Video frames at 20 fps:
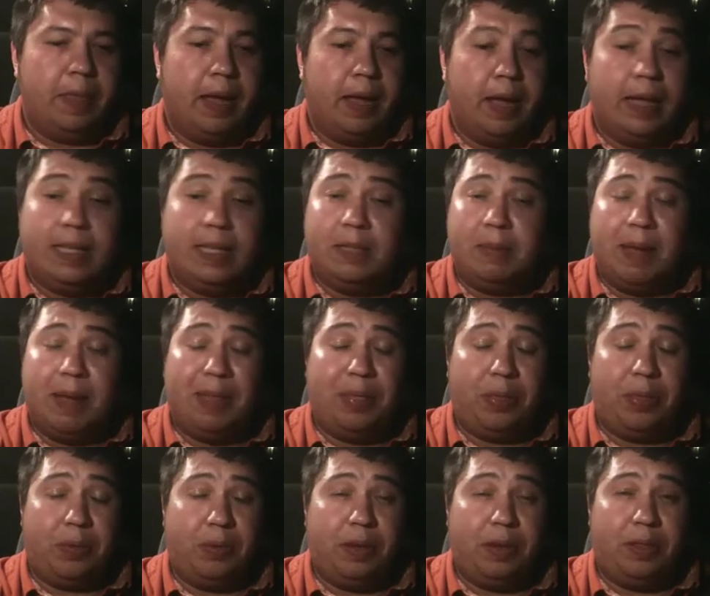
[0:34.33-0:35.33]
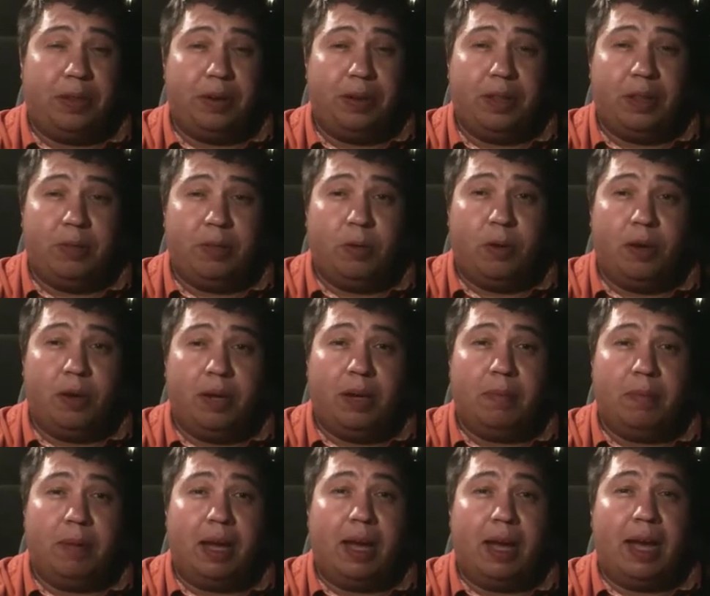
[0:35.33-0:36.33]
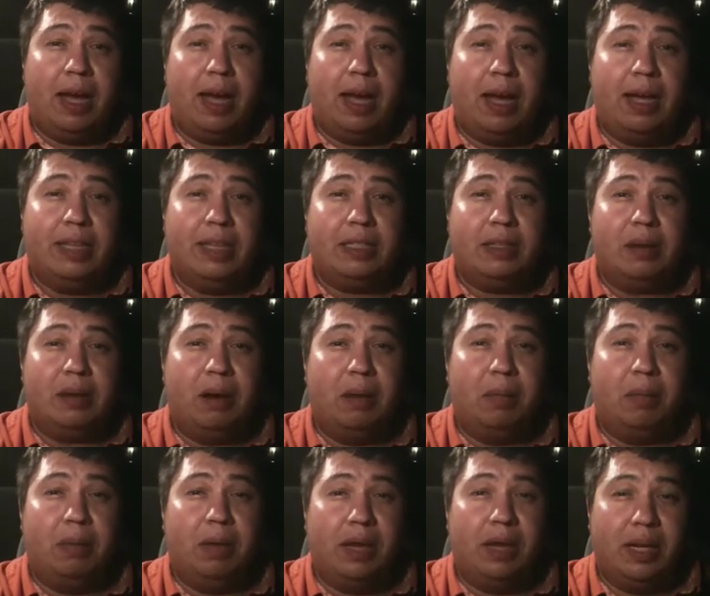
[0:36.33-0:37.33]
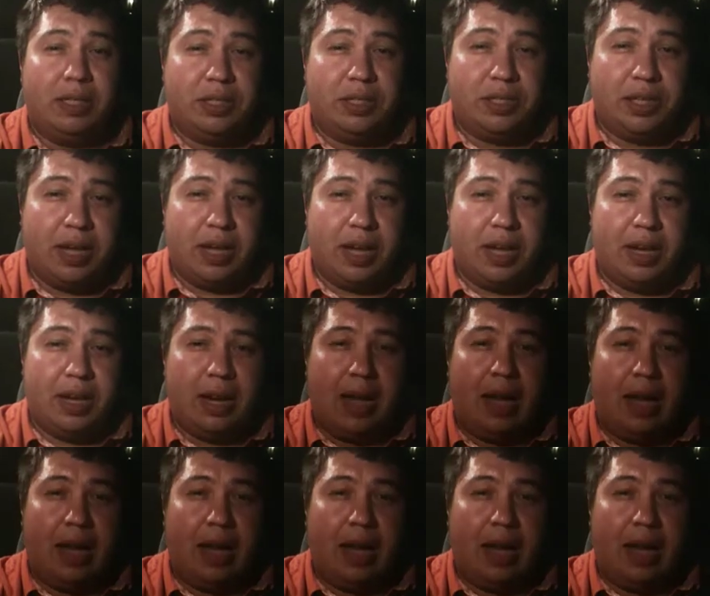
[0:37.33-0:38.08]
It's about 3:30 in the morning. My eyes are bloodshot.